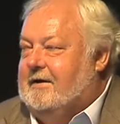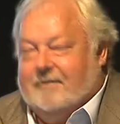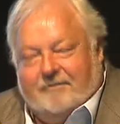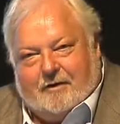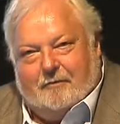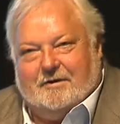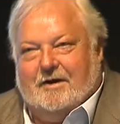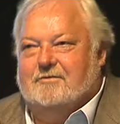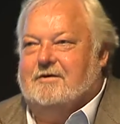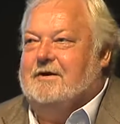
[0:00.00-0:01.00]
consulting
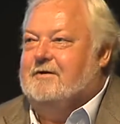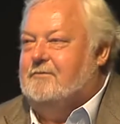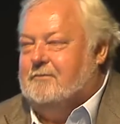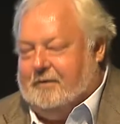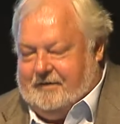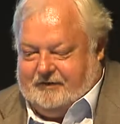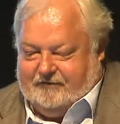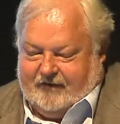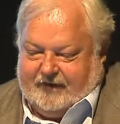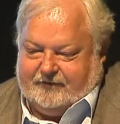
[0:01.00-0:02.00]
engineers and quantity
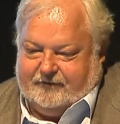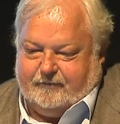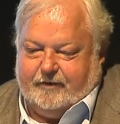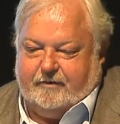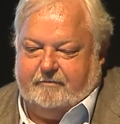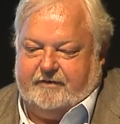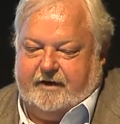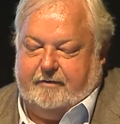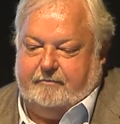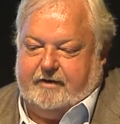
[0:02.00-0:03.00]
surveyors as well.
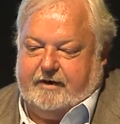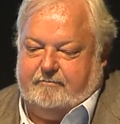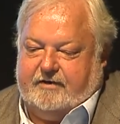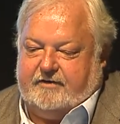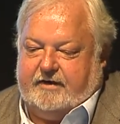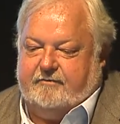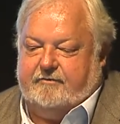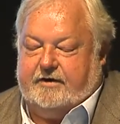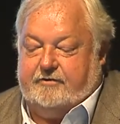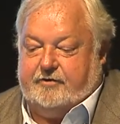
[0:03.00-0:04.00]
So it's an
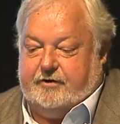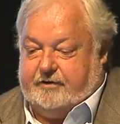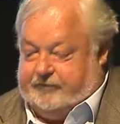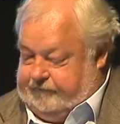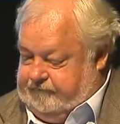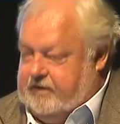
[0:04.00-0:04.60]
interesting church.